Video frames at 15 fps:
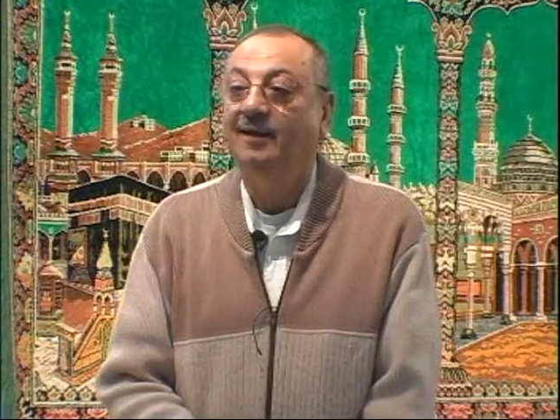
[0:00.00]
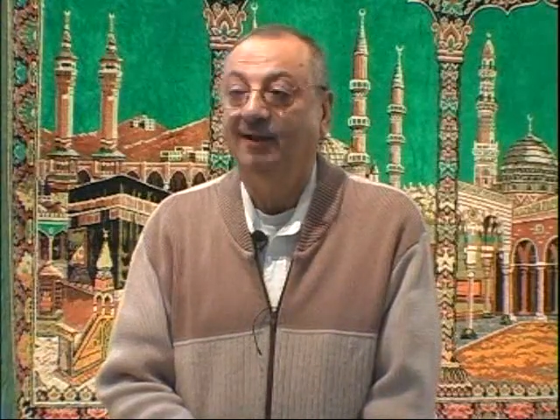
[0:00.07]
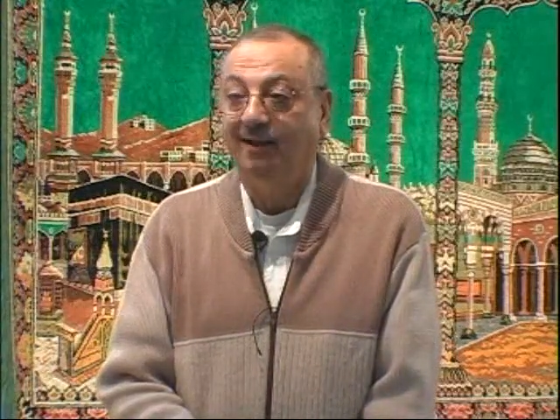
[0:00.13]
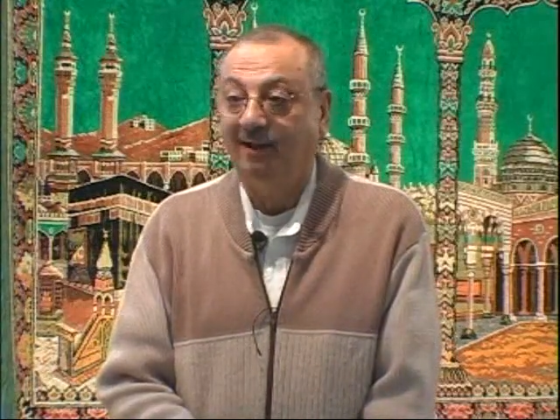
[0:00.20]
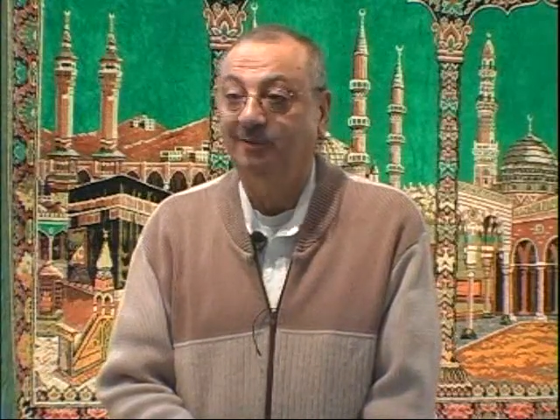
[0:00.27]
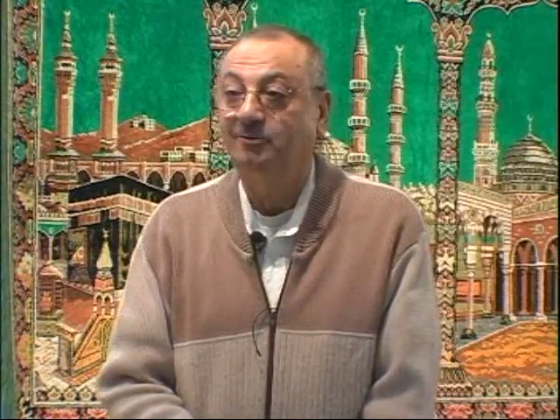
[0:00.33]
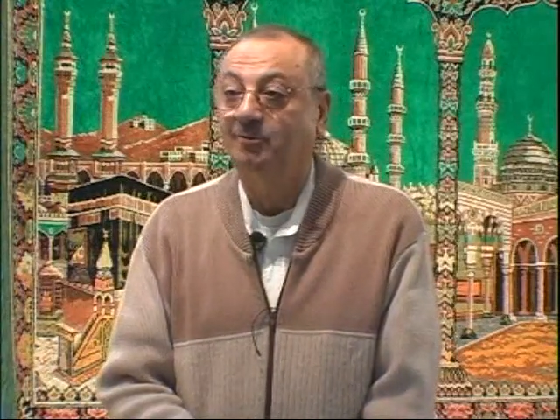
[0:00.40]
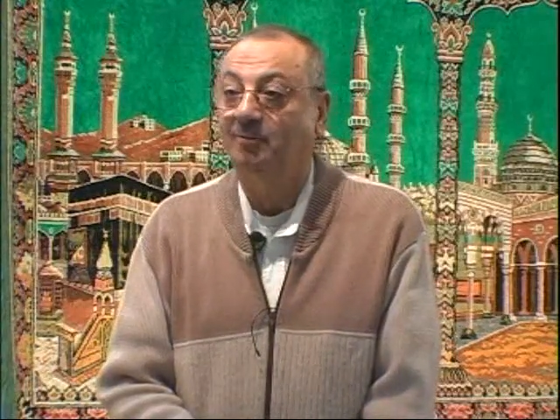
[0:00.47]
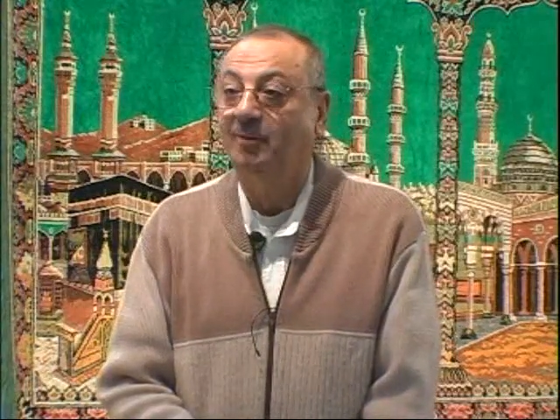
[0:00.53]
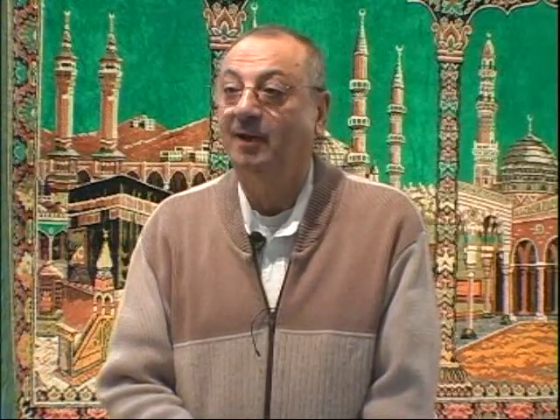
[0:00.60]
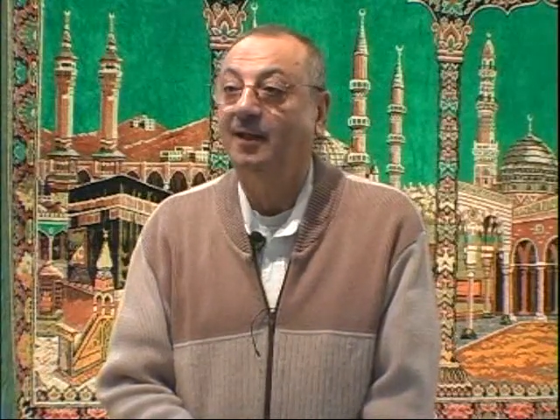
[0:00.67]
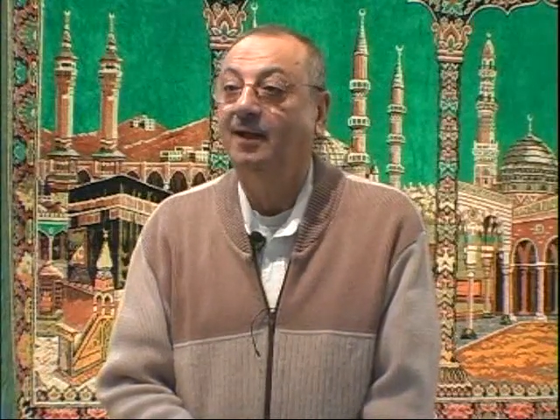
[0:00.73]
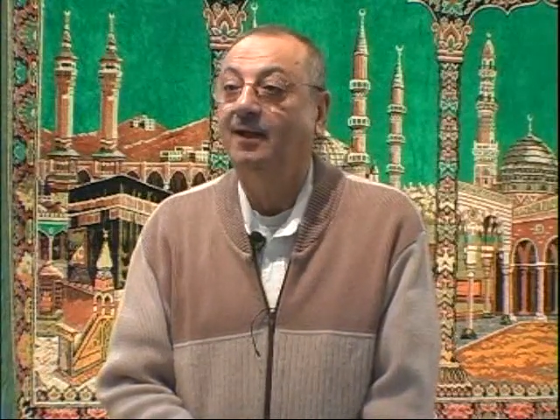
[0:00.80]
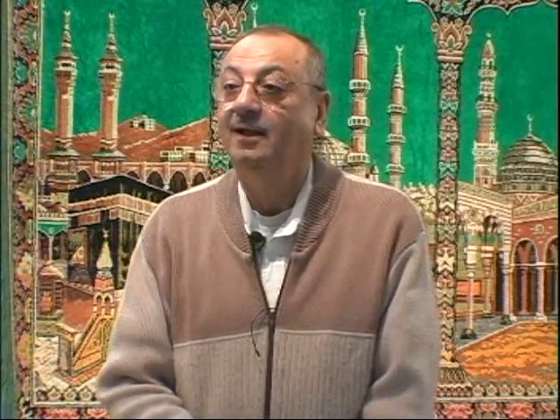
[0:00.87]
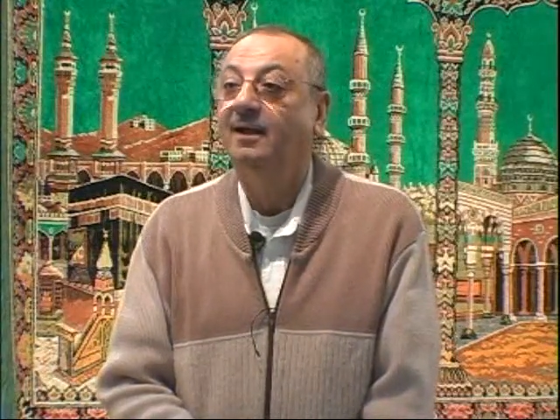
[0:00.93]
a
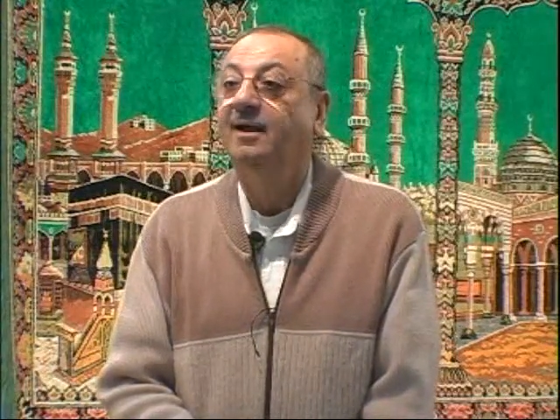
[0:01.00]
Jumla